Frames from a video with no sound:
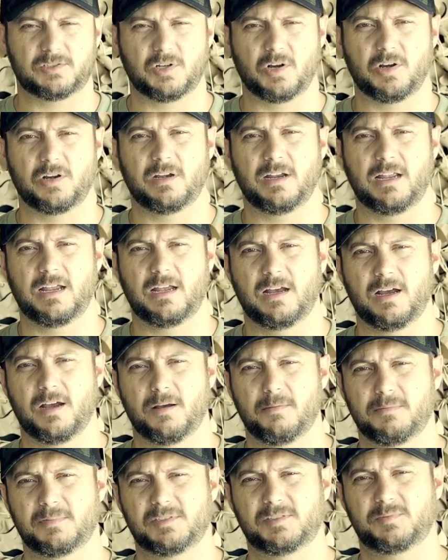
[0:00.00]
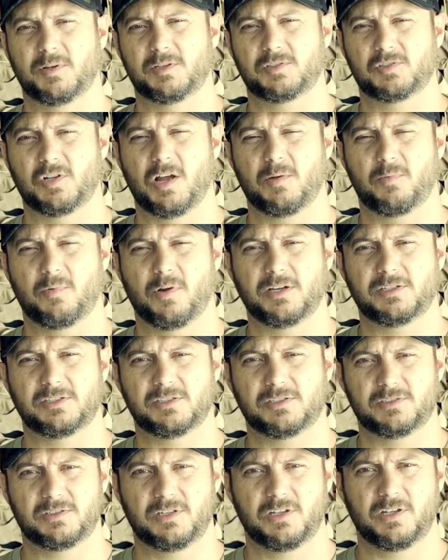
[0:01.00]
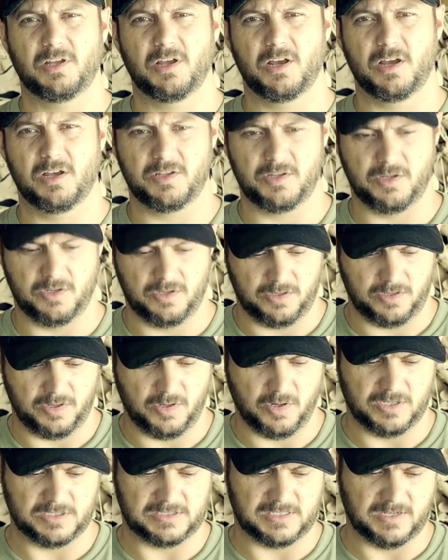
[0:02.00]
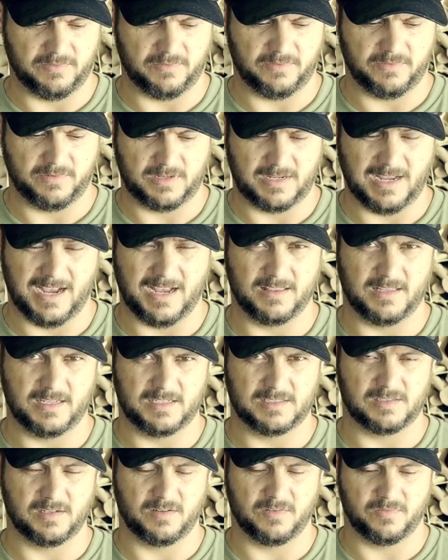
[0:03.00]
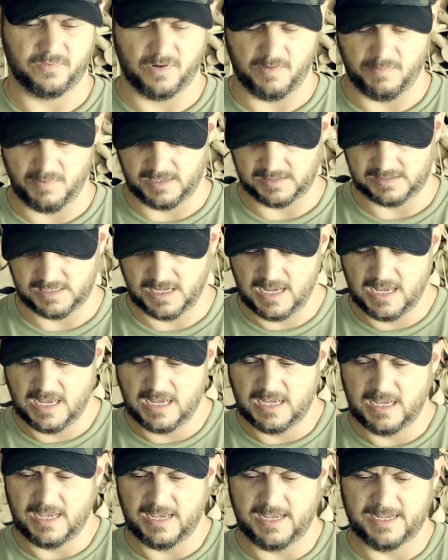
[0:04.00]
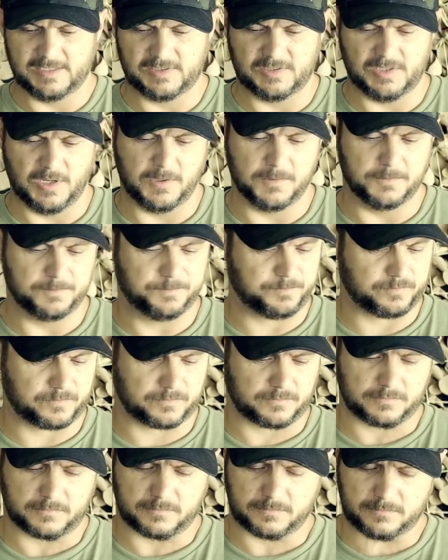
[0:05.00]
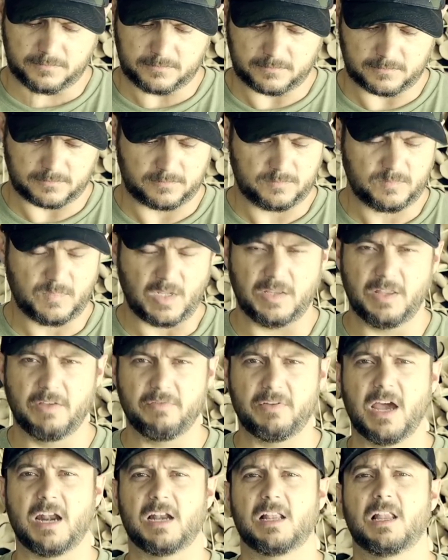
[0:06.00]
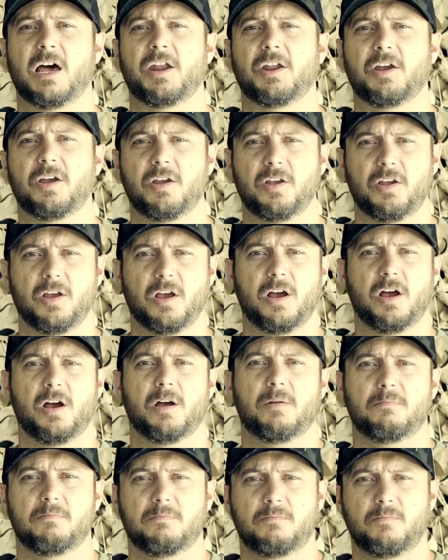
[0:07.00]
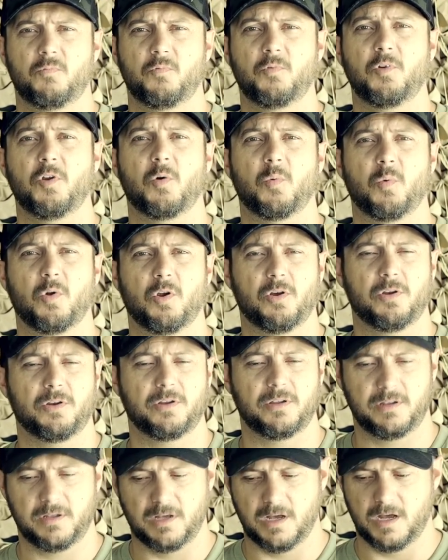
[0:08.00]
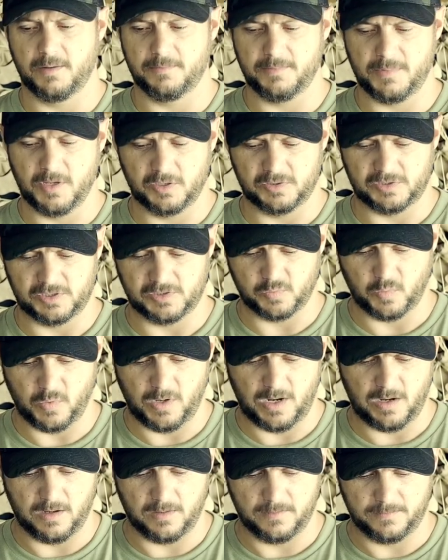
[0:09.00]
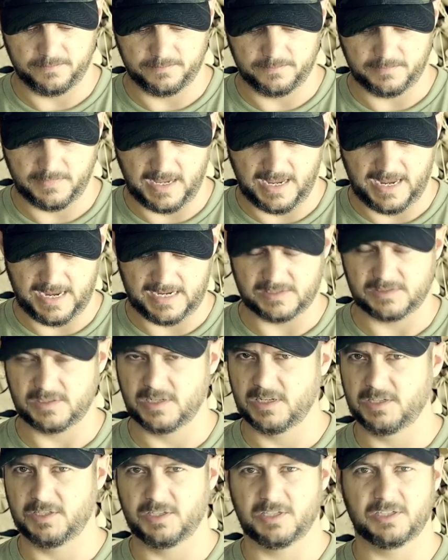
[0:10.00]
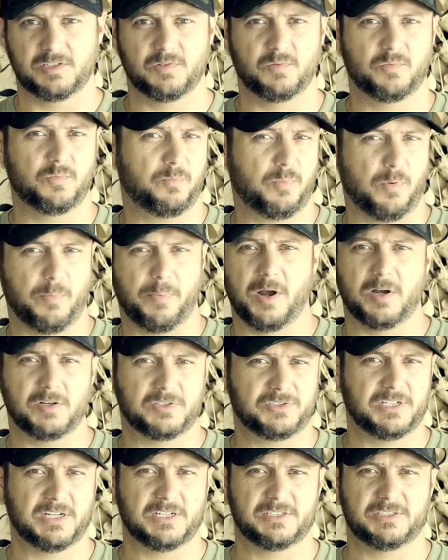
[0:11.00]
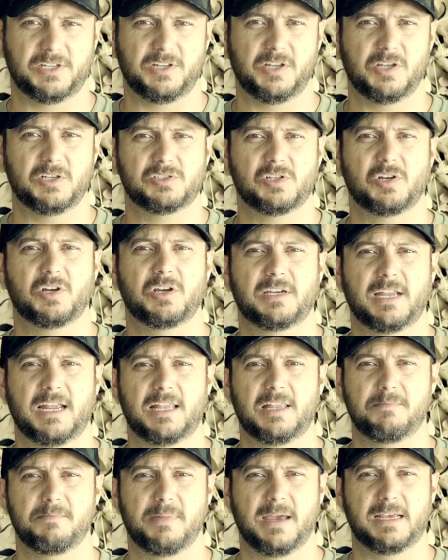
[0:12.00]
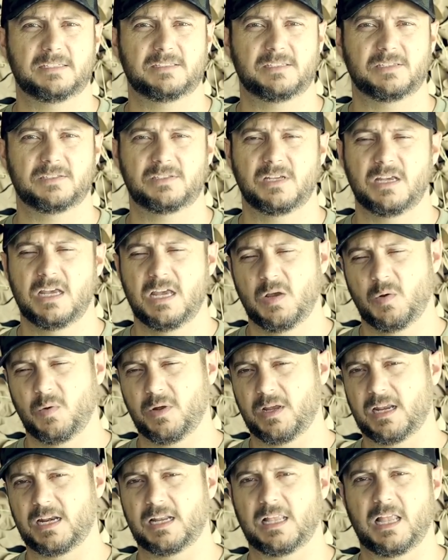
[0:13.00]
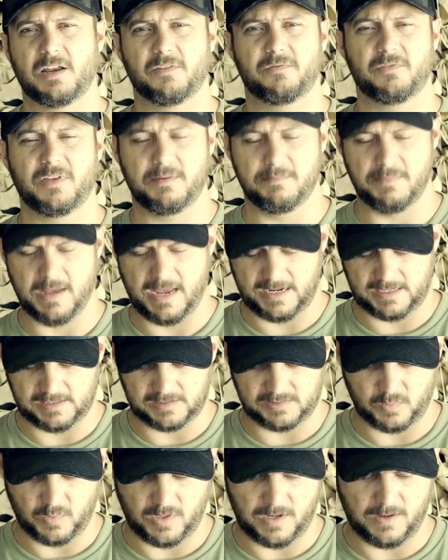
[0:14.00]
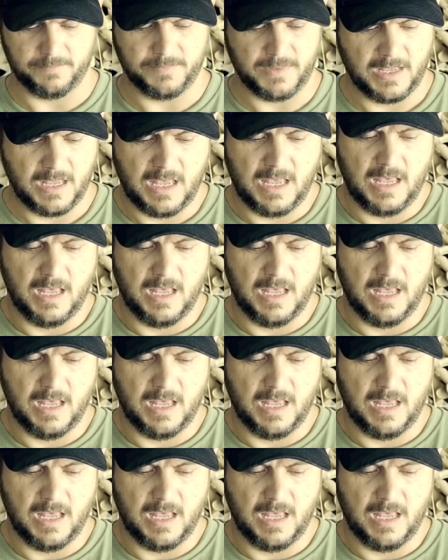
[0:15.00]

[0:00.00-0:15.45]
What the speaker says: certain special operations units have got these from us. And so they've got a lot of real world use as well as the prepared citizen use on a daily basis. We get a lot of feedback as well.